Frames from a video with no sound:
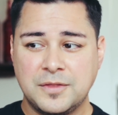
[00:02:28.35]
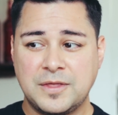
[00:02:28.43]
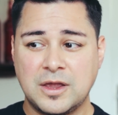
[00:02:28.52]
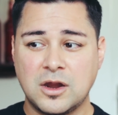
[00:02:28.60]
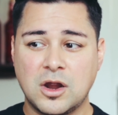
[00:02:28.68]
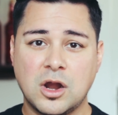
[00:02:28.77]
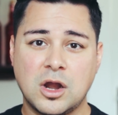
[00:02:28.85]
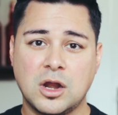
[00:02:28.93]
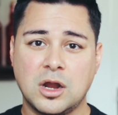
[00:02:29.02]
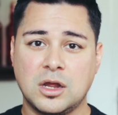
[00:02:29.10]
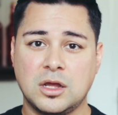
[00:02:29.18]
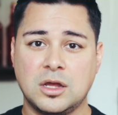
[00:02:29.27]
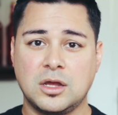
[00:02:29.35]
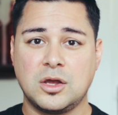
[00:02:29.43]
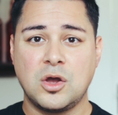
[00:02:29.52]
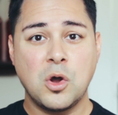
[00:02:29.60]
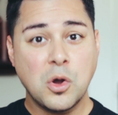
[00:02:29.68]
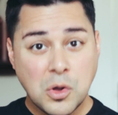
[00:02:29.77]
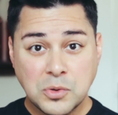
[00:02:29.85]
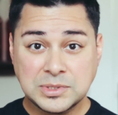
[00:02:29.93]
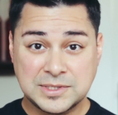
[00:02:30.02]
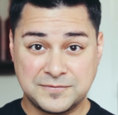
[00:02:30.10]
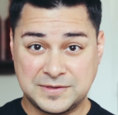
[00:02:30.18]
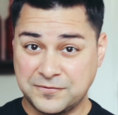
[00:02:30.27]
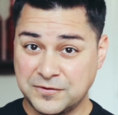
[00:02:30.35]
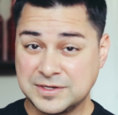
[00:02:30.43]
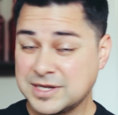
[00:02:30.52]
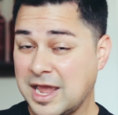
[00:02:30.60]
there are a whole host of different